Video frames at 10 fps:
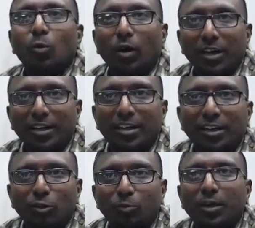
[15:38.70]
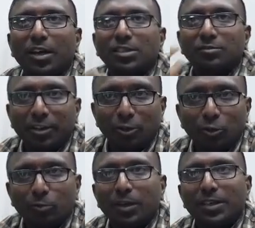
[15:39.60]
What entry to pass, when
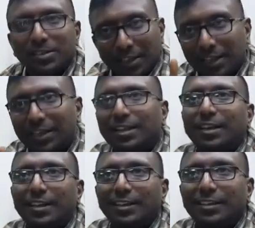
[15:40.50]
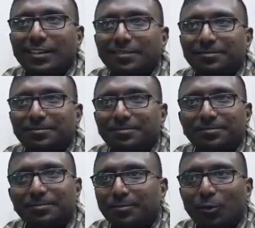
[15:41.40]
to pass, that I will tell later.
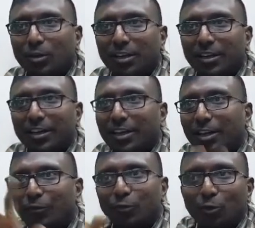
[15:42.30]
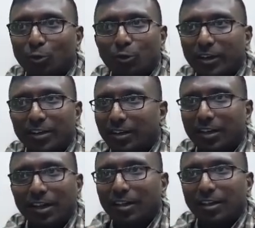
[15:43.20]
Okay, directly if you go to entry,
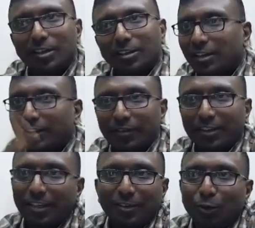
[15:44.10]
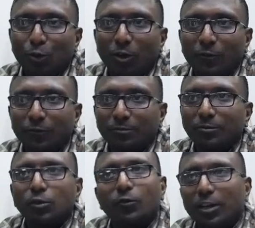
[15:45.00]
na, then everything will go off.
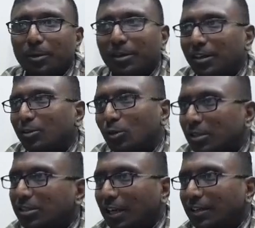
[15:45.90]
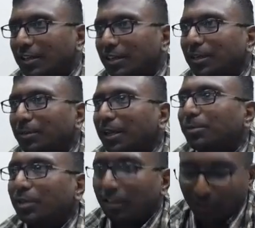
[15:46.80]
So fundamental thoda strong karna, but I
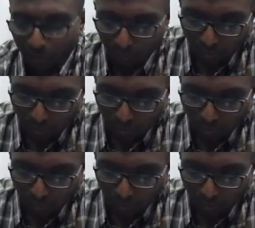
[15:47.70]
am telling you